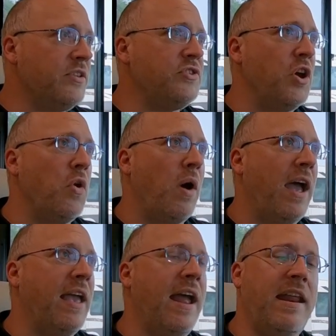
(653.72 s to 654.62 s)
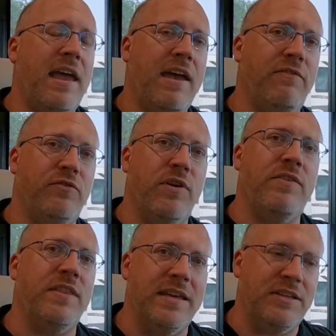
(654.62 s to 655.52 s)
So I kind of have
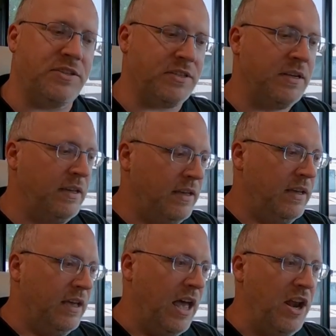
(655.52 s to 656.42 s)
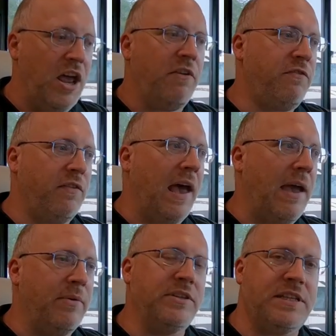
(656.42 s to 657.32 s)
driven this enough,
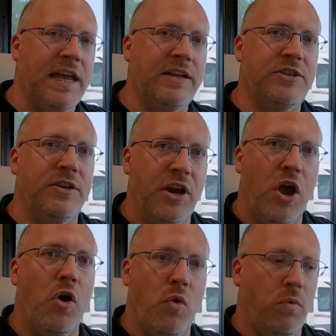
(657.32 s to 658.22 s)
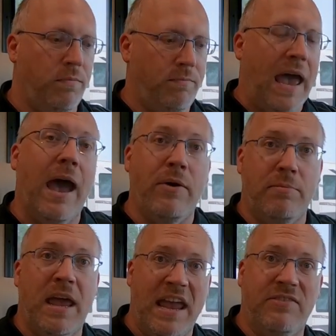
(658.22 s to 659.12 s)
I would say, to know how
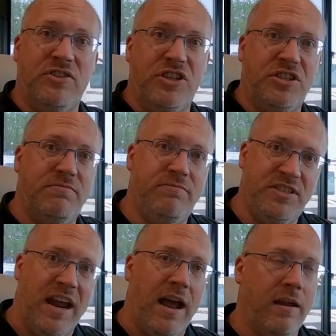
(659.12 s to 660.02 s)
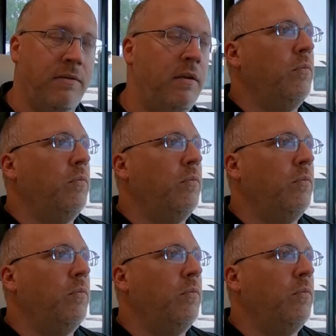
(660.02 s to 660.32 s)
it behaves just stock.